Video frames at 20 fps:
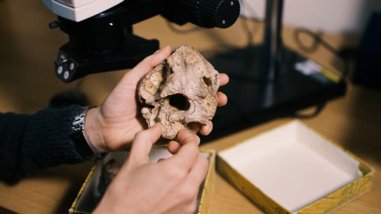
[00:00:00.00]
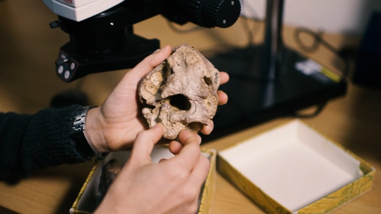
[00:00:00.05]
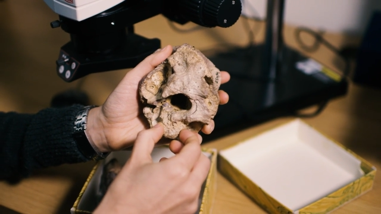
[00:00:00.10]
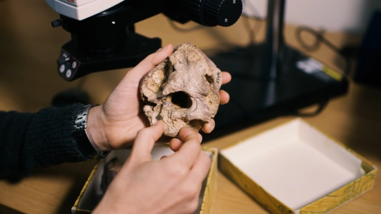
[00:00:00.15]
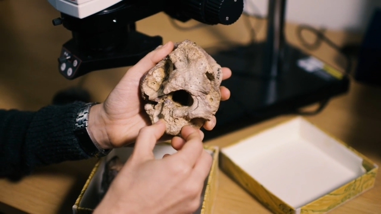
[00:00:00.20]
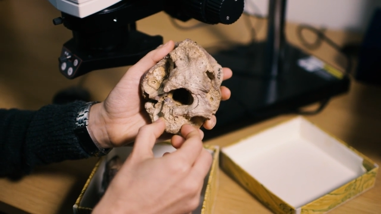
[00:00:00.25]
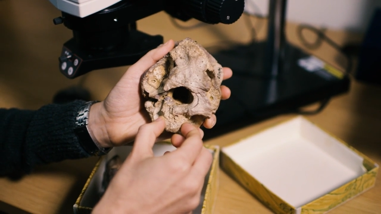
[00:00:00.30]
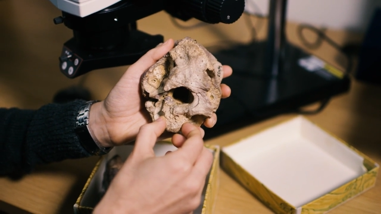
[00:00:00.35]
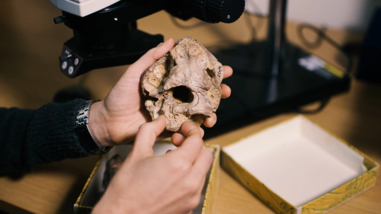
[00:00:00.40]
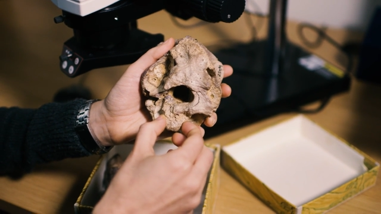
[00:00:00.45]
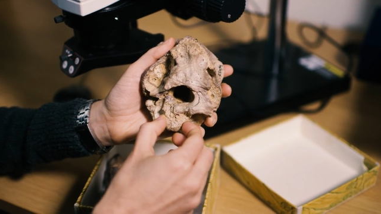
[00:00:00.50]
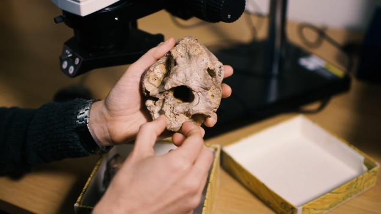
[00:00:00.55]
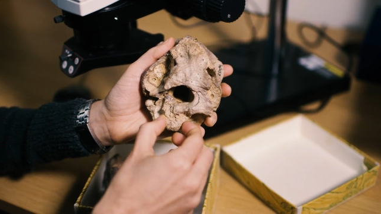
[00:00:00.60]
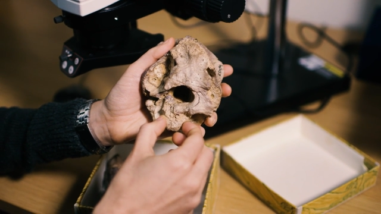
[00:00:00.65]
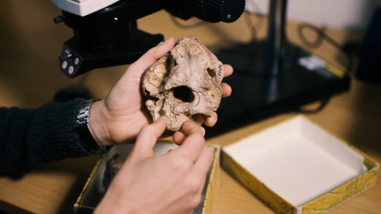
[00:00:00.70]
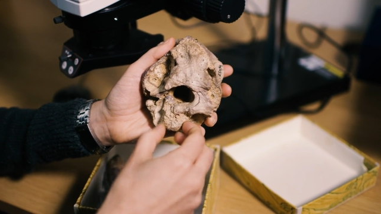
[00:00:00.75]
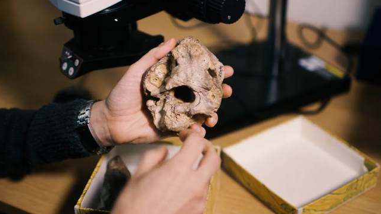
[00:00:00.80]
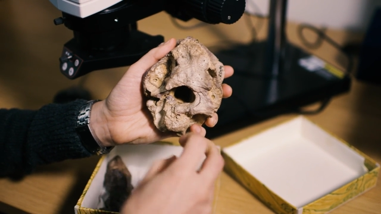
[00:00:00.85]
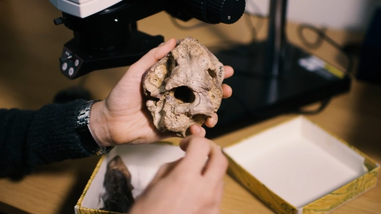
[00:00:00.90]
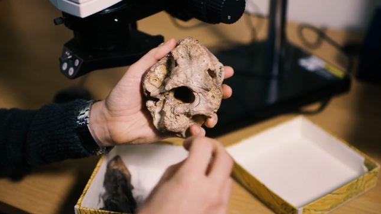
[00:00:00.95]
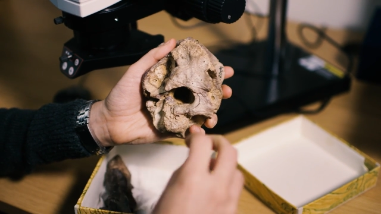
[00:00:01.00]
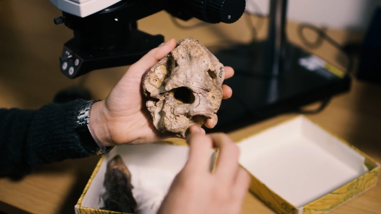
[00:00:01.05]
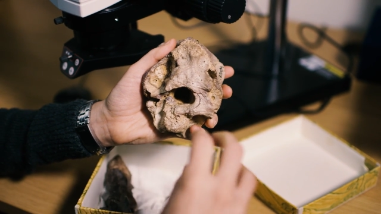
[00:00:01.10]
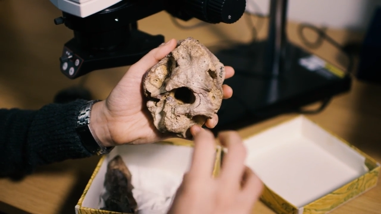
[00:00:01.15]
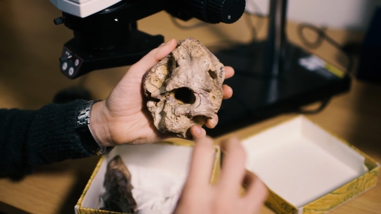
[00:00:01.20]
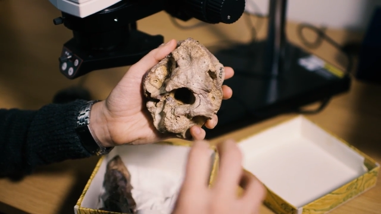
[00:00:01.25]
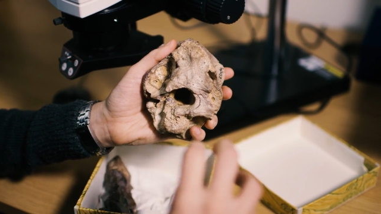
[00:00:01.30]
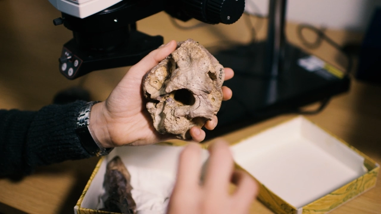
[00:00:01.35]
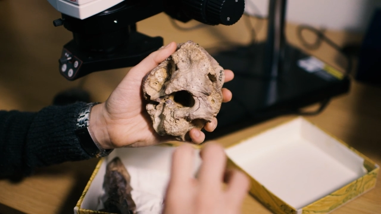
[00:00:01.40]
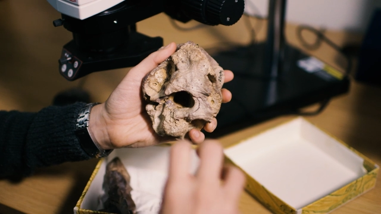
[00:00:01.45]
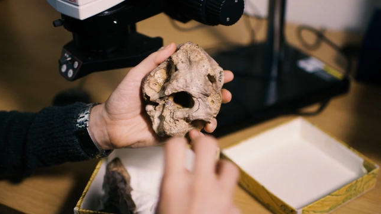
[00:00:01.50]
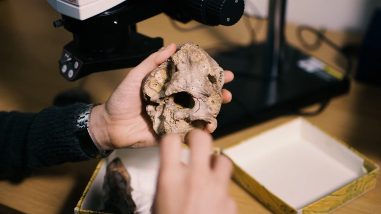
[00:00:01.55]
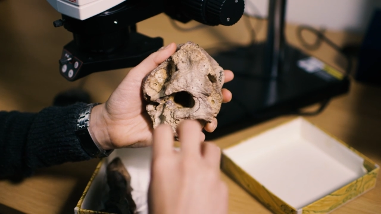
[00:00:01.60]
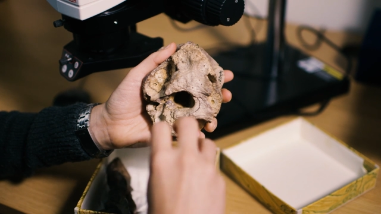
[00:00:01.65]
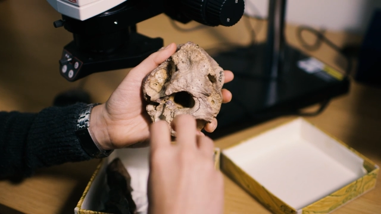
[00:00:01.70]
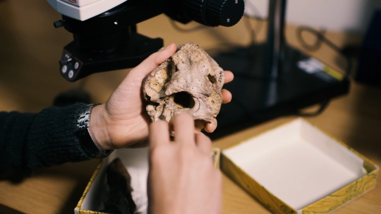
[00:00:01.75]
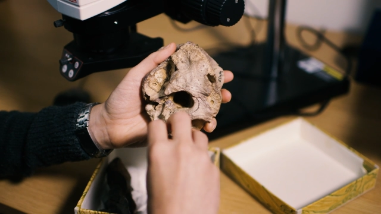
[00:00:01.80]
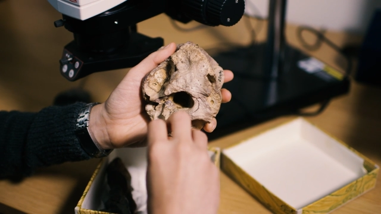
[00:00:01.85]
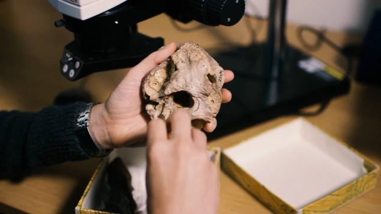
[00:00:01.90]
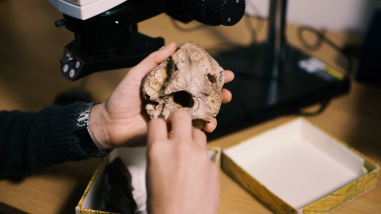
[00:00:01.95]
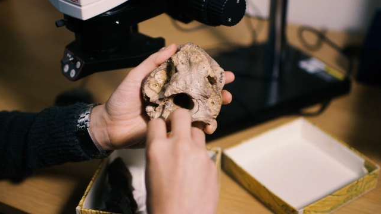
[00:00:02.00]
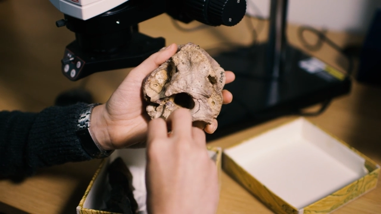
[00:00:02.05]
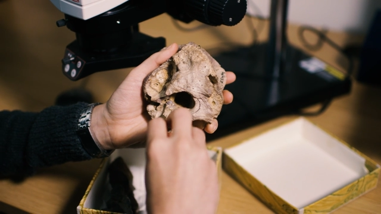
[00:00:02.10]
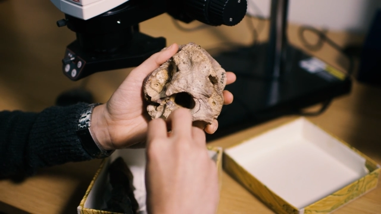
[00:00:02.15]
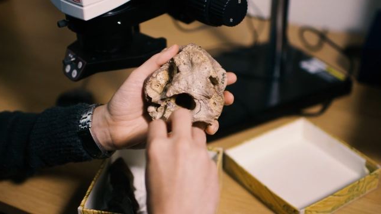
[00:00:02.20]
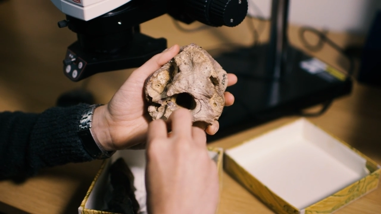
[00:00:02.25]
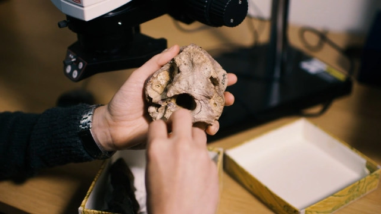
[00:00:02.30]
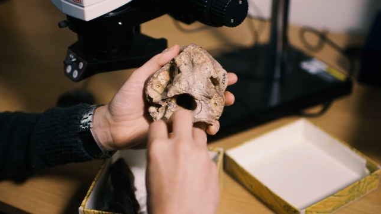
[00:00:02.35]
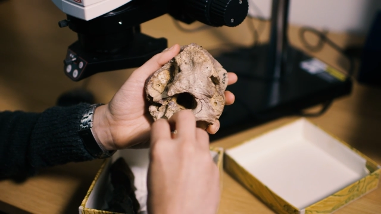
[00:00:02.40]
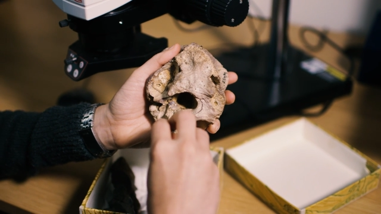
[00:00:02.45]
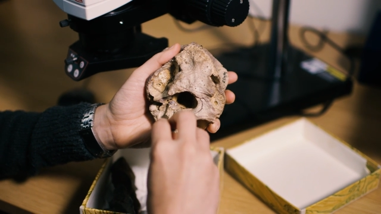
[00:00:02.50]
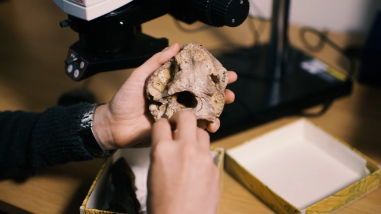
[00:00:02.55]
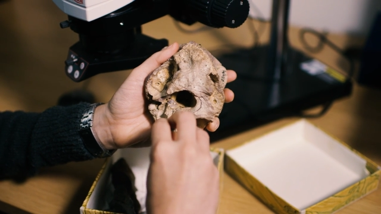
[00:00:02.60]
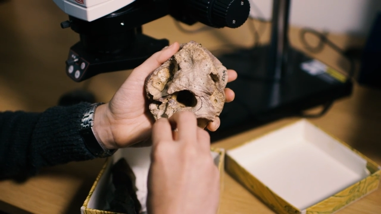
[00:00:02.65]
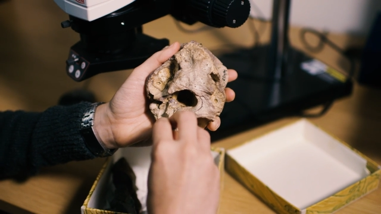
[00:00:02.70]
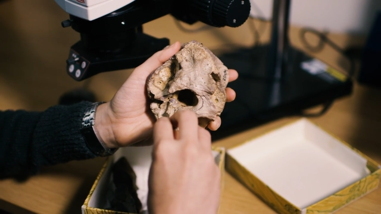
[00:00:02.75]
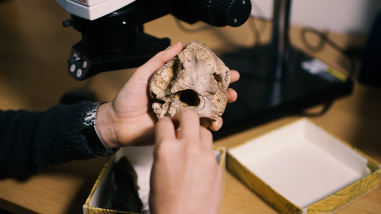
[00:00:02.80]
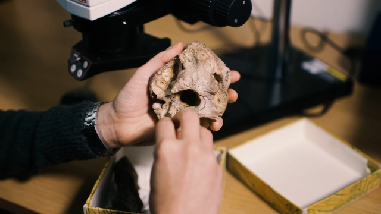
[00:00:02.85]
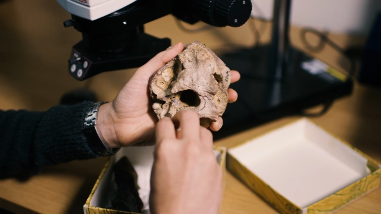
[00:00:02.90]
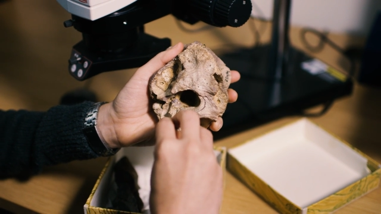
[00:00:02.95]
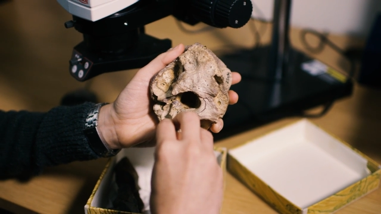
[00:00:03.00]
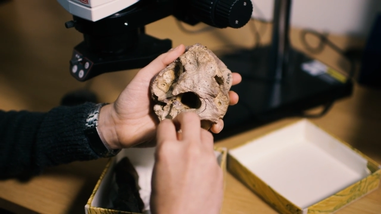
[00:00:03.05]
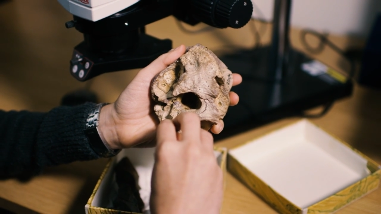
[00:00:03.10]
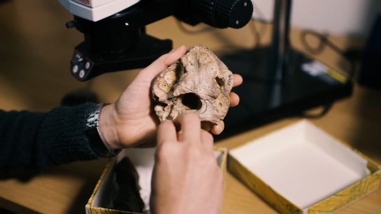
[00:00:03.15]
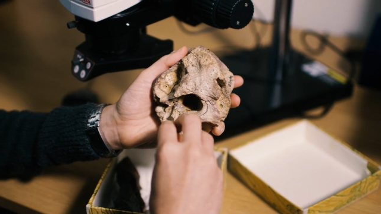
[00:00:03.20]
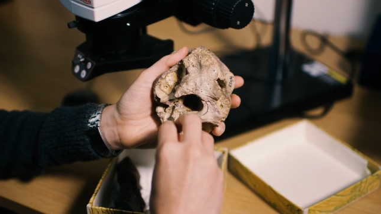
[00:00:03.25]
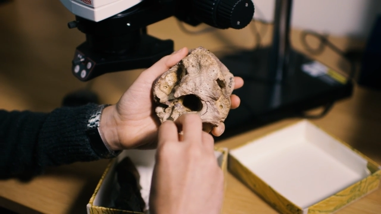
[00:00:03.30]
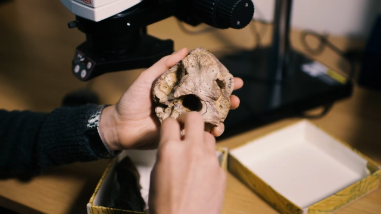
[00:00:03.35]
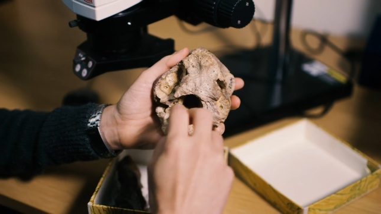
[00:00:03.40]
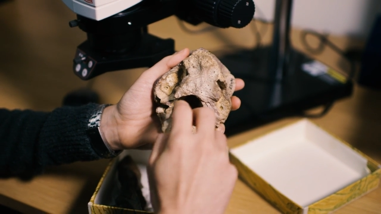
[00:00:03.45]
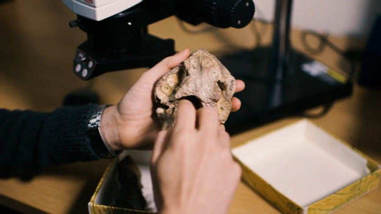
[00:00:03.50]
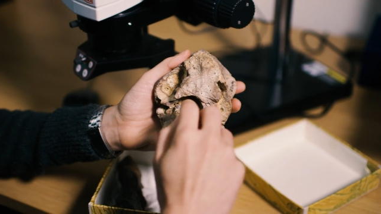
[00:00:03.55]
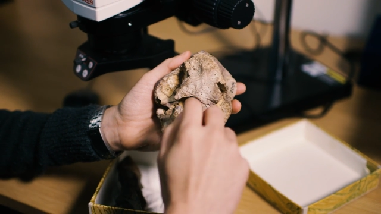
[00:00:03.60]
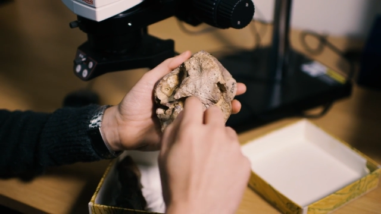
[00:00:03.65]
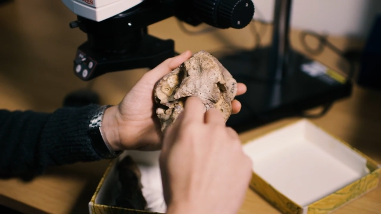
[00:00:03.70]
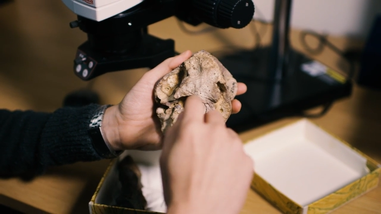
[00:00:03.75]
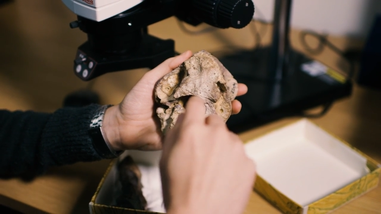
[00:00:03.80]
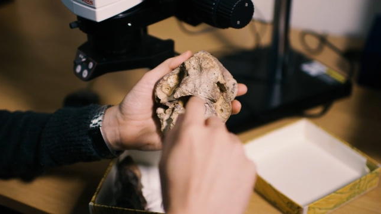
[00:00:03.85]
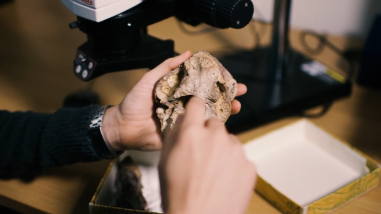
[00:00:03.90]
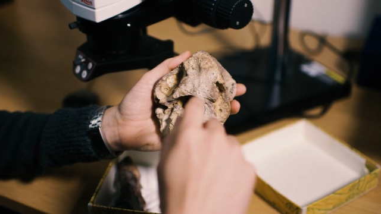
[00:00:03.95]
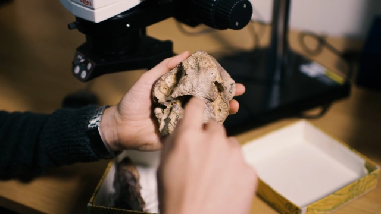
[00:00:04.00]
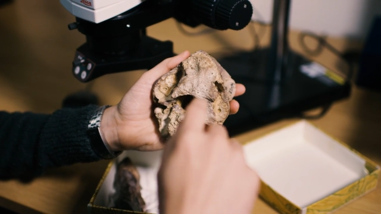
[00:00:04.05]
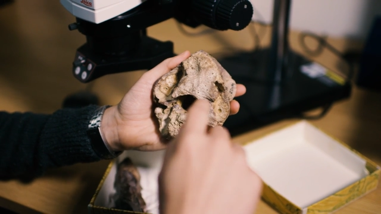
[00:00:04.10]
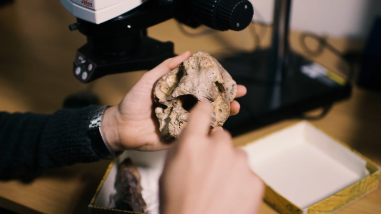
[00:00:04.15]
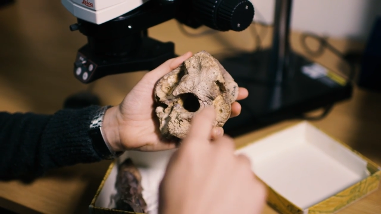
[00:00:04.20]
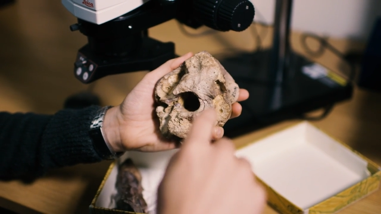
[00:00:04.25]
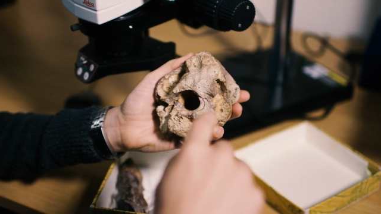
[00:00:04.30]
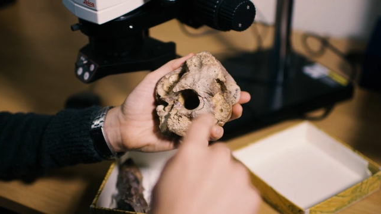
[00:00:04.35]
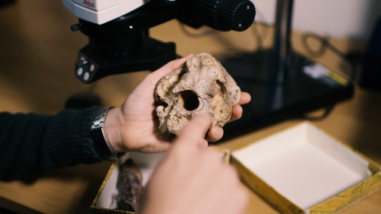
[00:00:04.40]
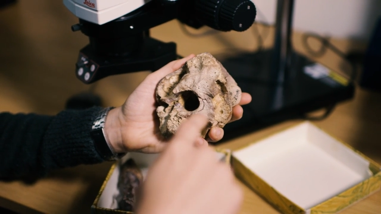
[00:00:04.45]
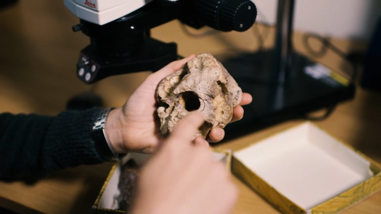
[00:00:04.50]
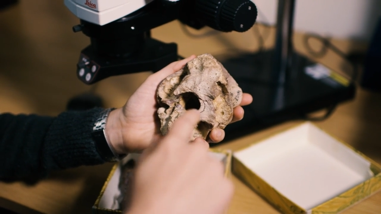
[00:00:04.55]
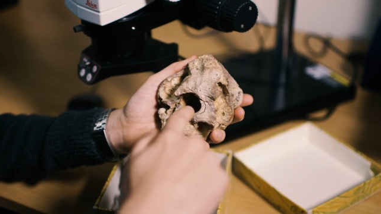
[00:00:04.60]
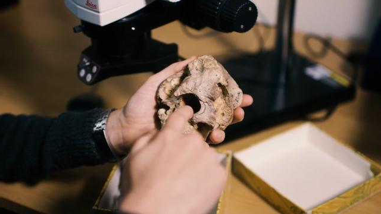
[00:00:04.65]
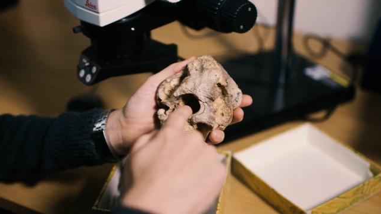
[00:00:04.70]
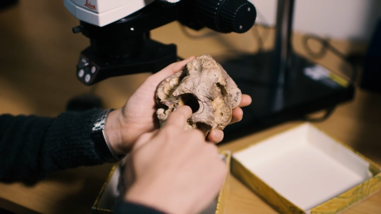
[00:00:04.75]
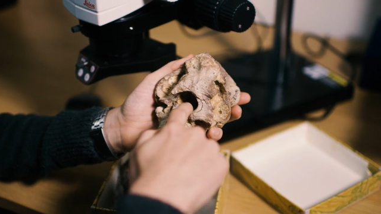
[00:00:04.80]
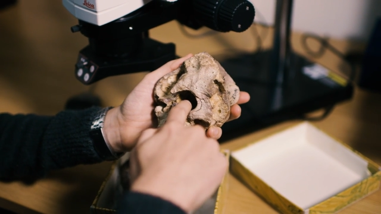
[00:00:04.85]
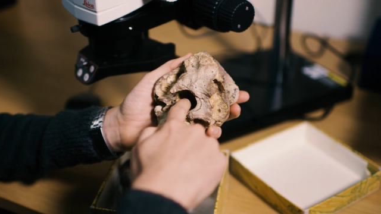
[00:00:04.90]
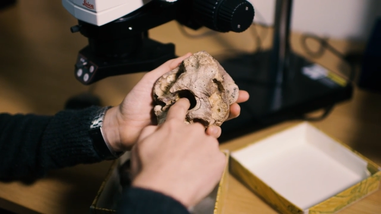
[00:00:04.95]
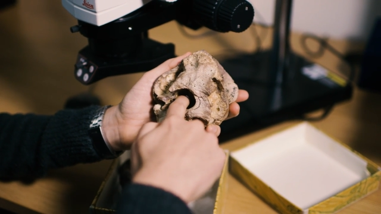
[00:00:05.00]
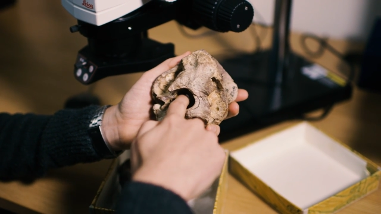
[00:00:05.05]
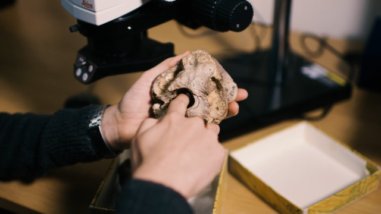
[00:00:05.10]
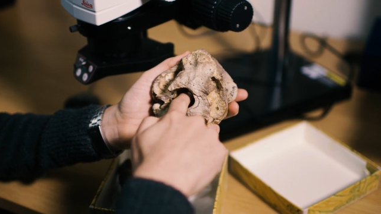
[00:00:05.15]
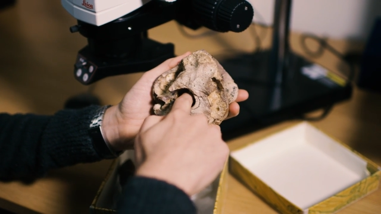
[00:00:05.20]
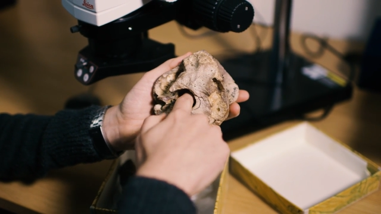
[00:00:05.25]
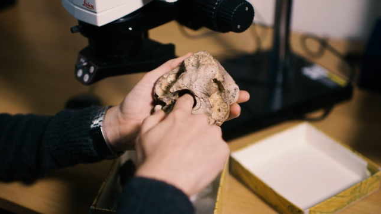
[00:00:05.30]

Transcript: [unreadable: no face in view]